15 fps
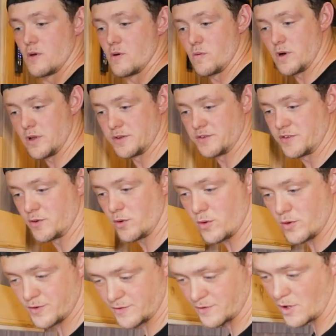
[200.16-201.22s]
While
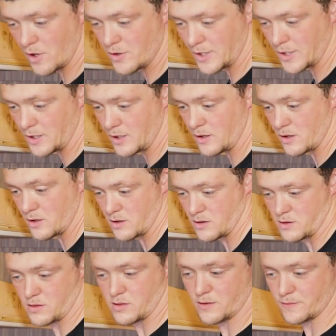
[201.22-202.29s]
installing
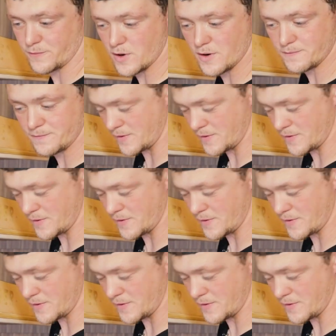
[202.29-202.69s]
the front